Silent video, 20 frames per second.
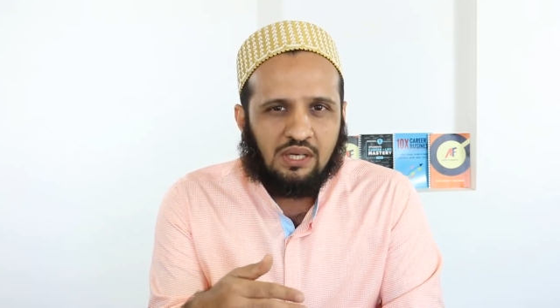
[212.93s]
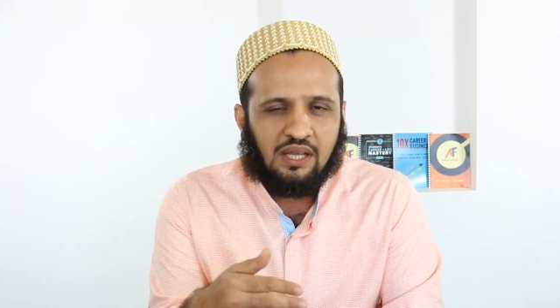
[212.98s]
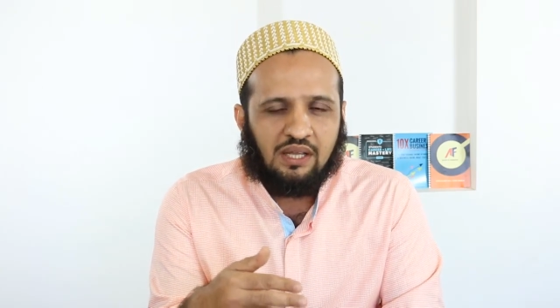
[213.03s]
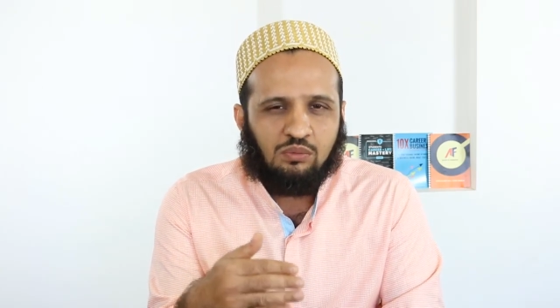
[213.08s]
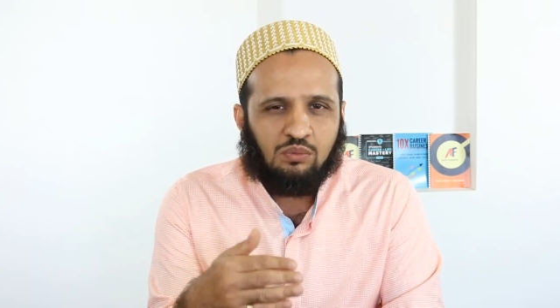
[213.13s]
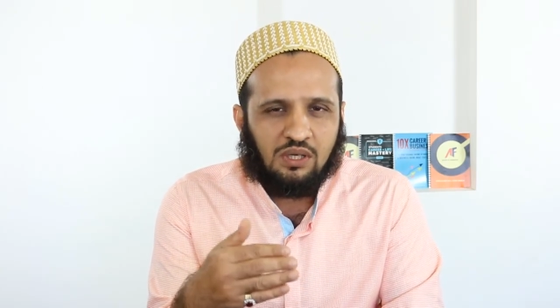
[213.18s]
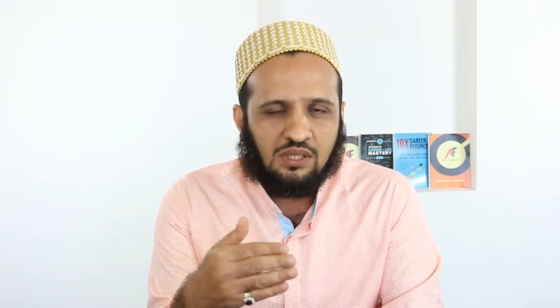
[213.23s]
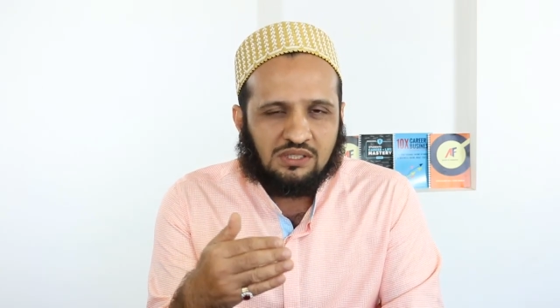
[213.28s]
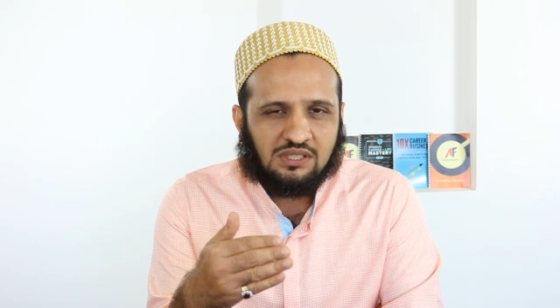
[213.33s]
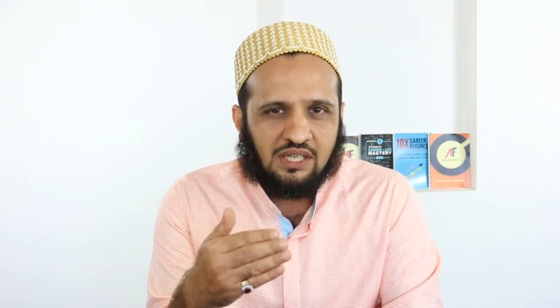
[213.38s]

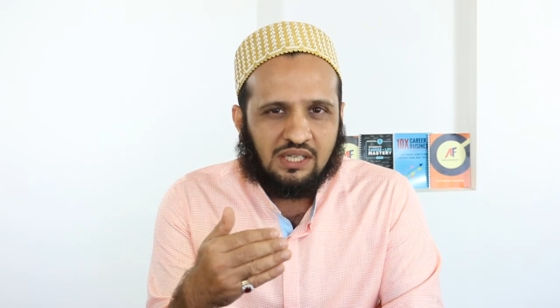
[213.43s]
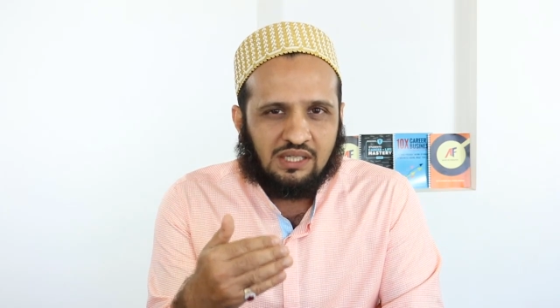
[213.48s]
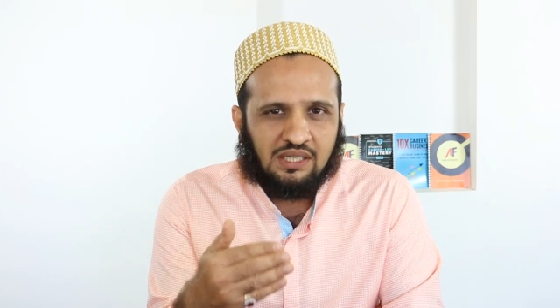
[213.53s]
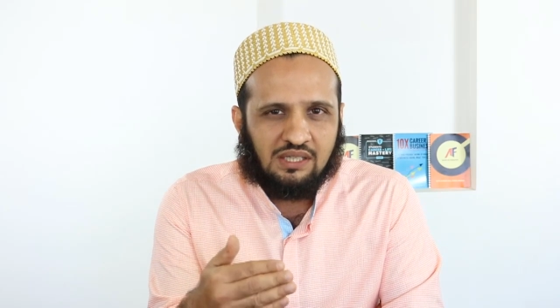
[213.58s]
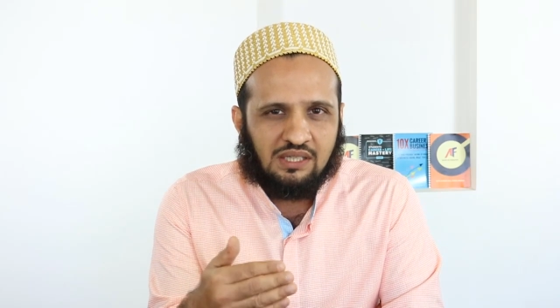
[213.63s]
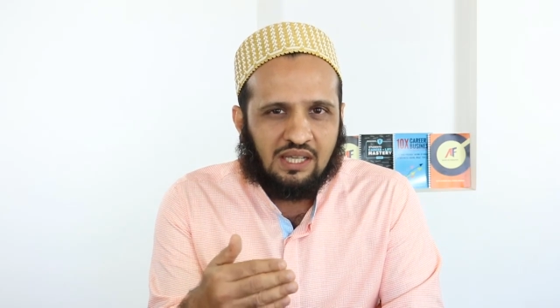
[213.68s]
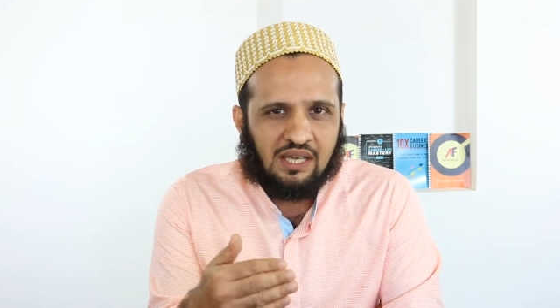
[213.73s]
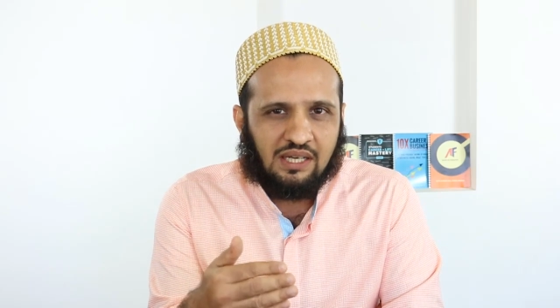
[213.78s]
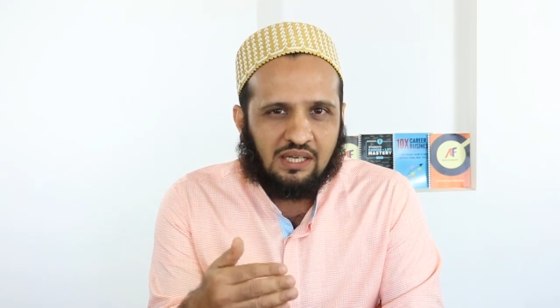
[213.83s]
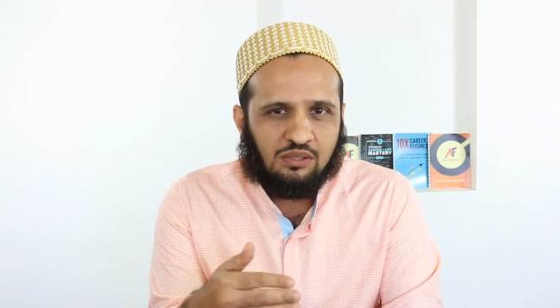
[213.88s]
And once I
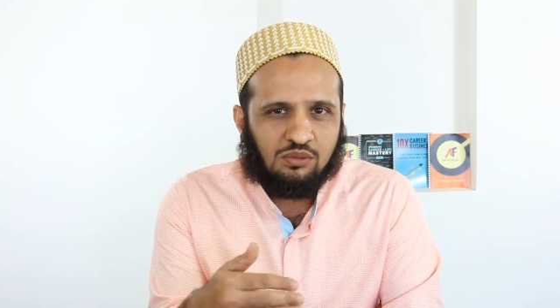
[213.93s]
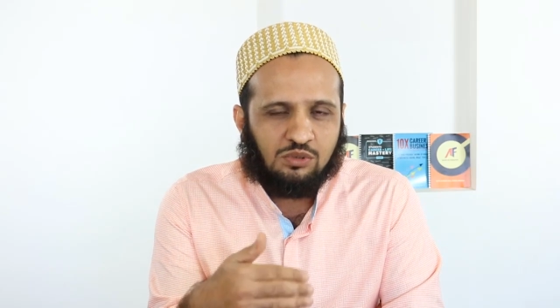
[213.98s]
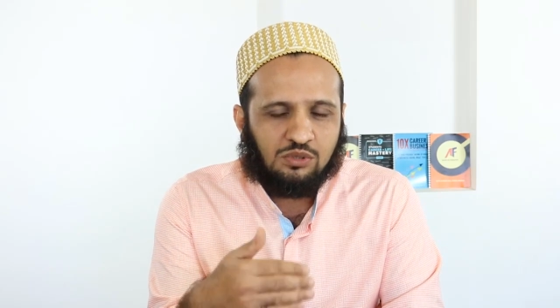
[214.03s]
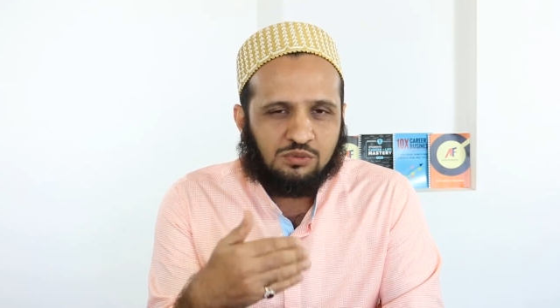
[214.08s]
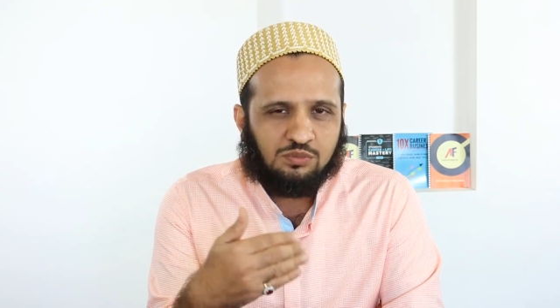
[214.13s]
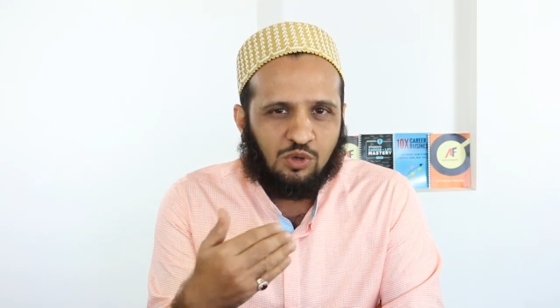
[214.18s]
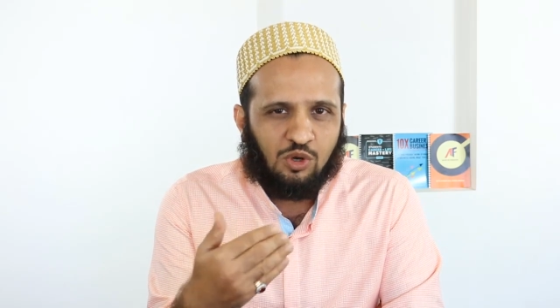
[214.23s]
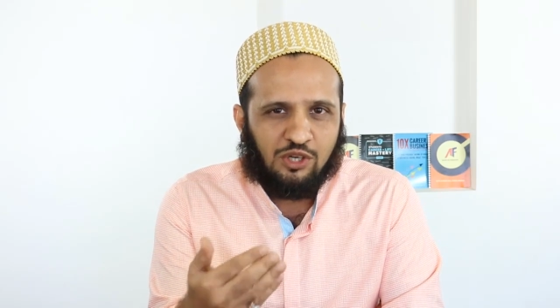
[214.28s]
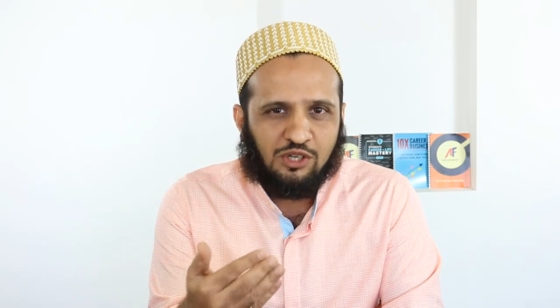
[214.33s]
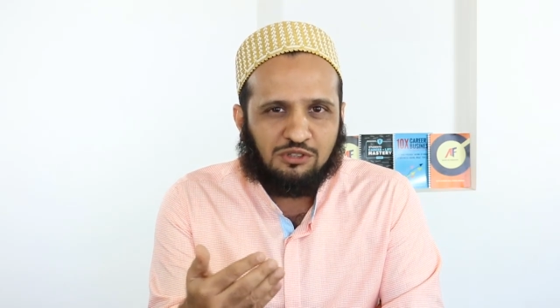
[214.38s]
did that, it
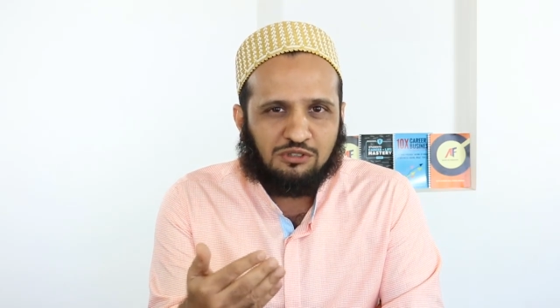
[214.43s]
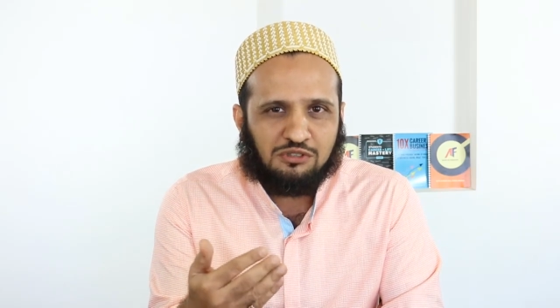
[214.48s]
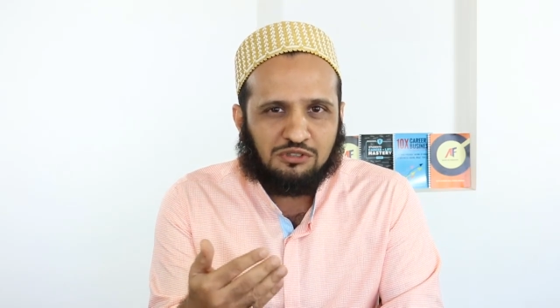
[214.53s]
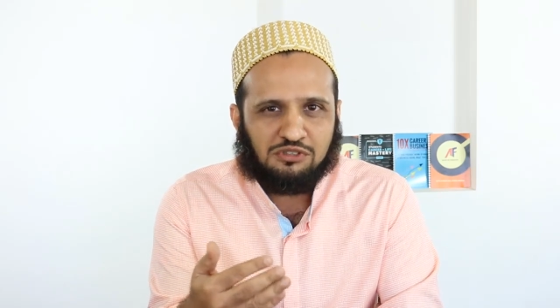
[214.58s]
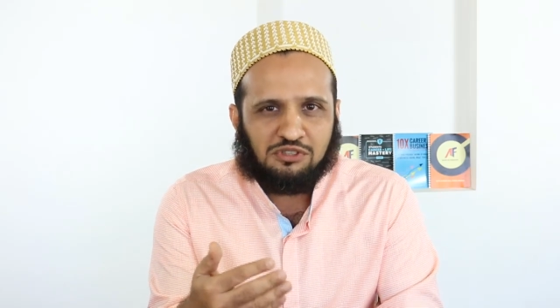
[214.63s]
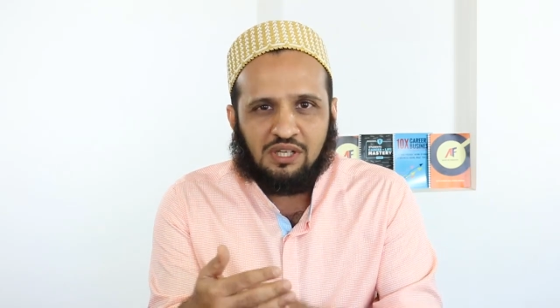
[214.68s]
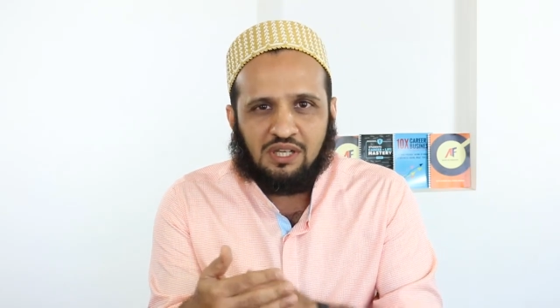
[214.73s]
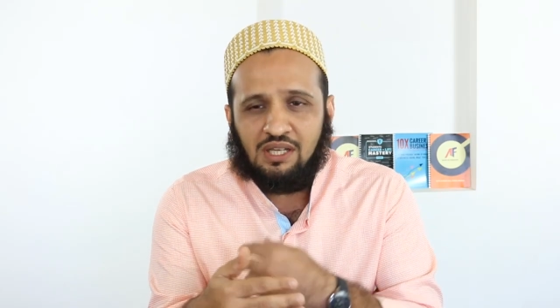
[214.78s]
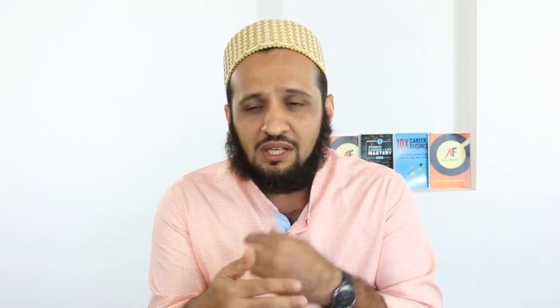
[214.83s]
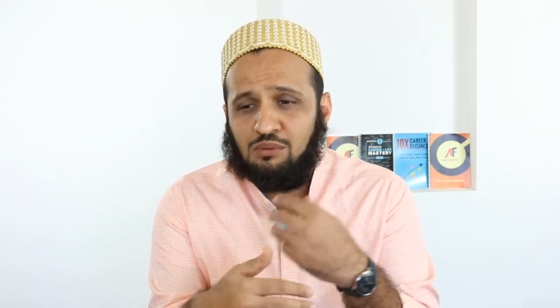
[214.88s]
was more
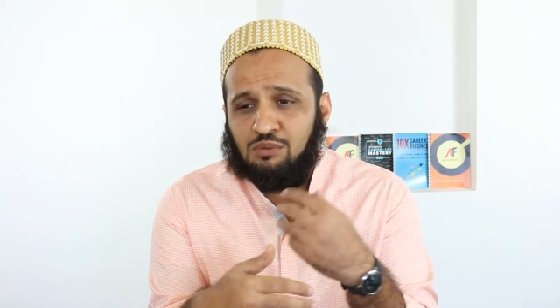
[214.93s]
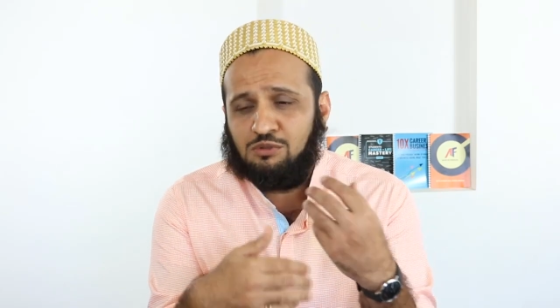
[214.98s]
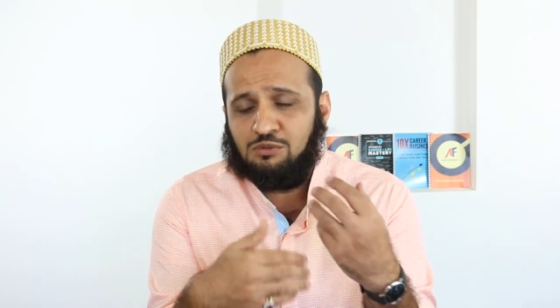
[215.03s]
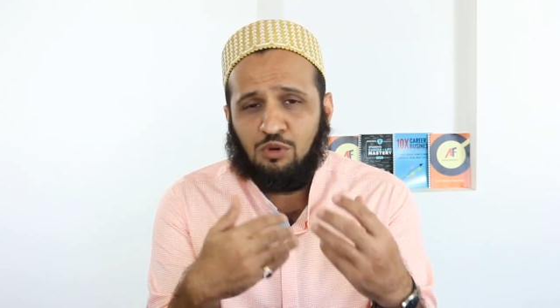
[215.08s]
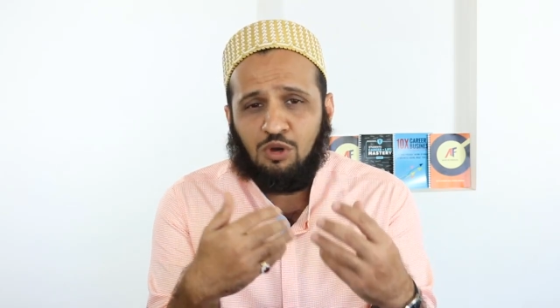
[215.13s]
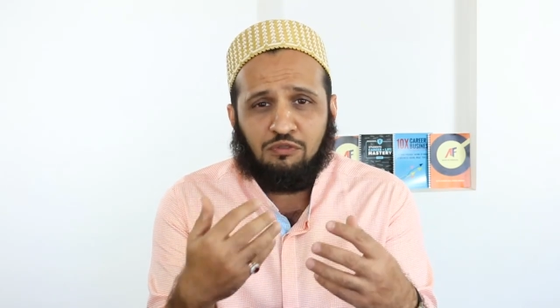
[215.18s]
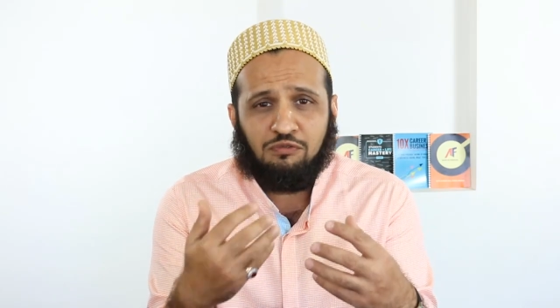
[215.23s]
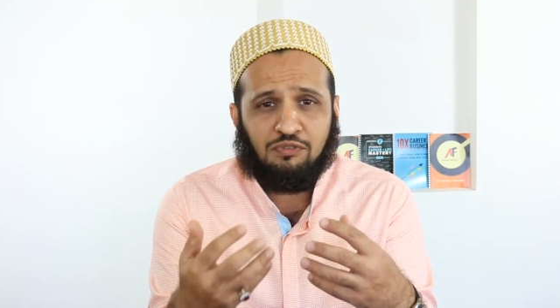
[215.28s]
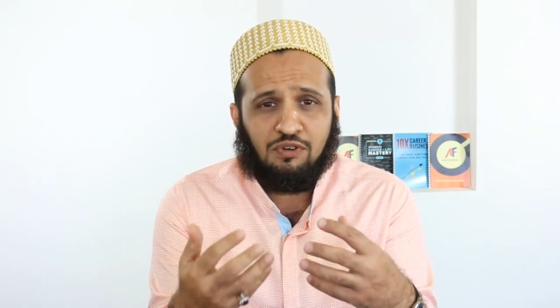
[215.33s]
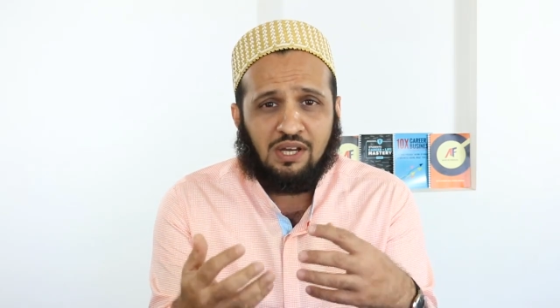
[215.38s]
interesting, it was
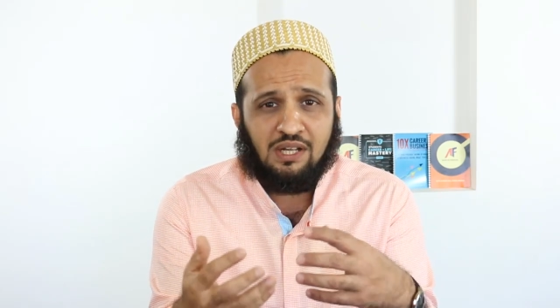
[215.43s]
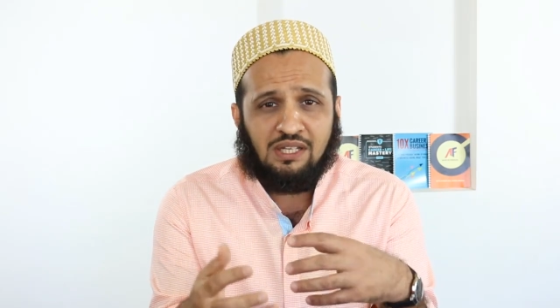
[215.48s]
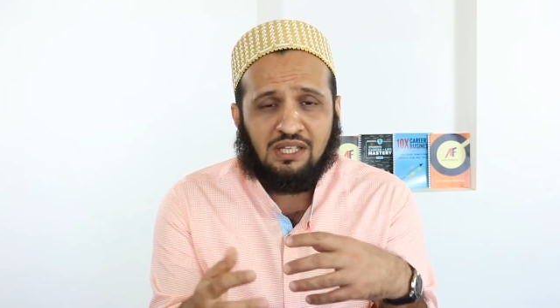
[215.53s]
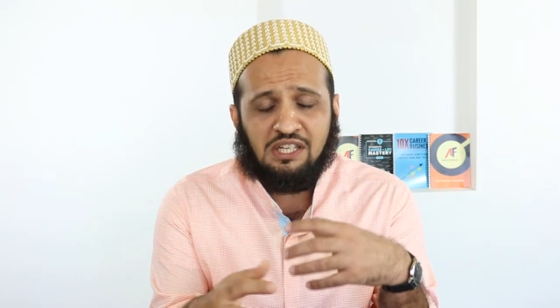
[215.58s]
more fun.